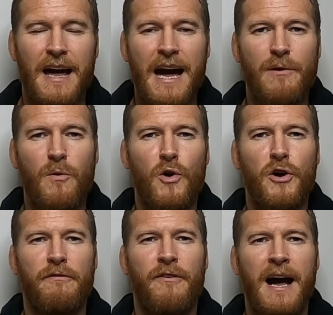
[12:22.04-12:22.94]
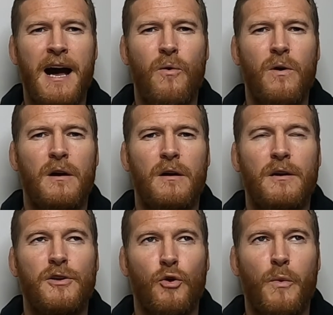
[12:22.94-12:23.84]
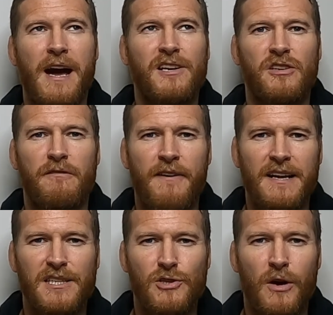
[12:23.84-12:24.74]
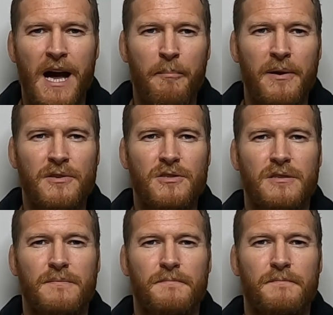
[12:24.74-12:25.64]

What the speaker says: Are you aware of how your reaction affected your happiness?